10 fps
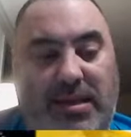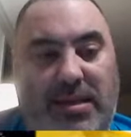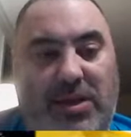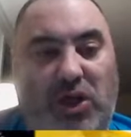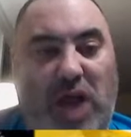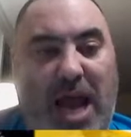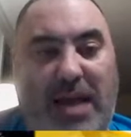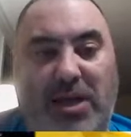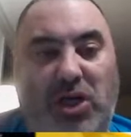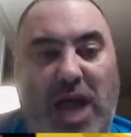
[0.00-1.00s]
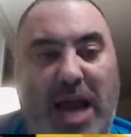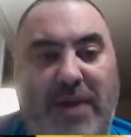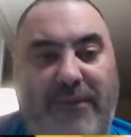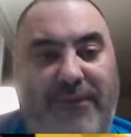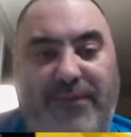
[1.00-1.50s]
The shine of
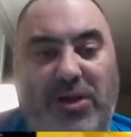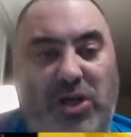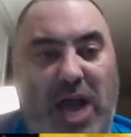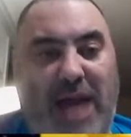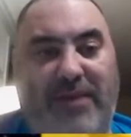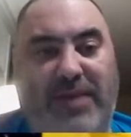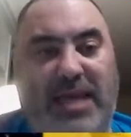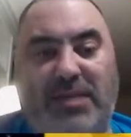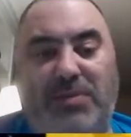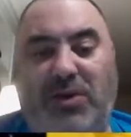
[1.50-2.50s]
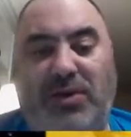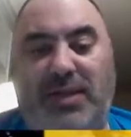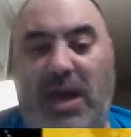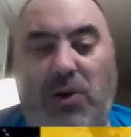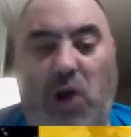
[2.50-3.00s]
Taysom Hill is
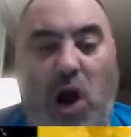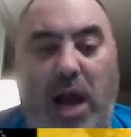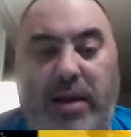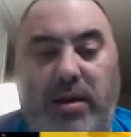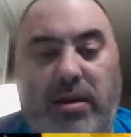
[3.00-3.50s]
now gone.